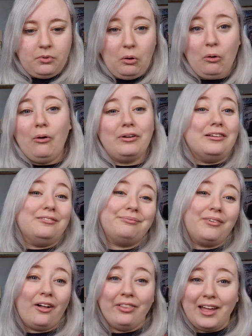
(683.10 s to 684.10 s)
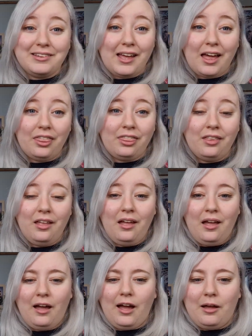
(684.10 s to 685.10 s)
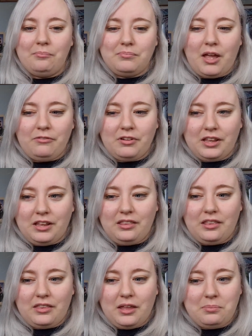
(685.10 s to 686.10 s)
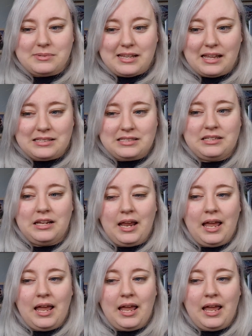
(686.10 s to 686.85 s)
all on their death. Um, everything that they possessed